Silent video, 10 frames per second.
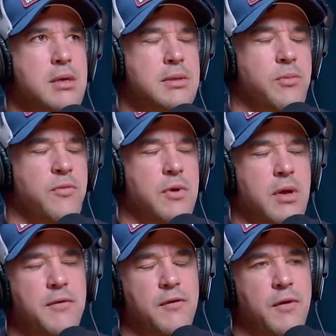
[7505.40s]
Some of it I'll
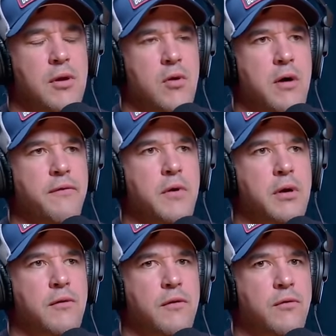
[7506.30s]
have to tell you off air
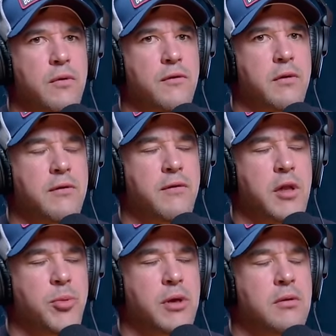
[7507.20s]
because it's recently
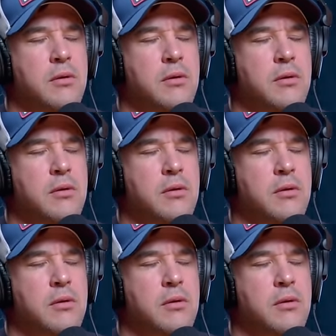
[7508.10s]
developing.